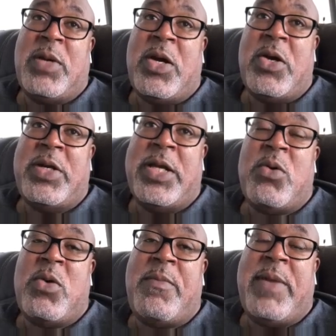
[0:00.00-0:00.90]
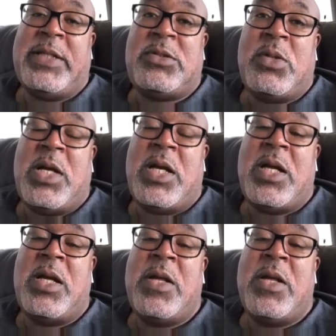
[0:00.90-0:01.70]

I heard they going back to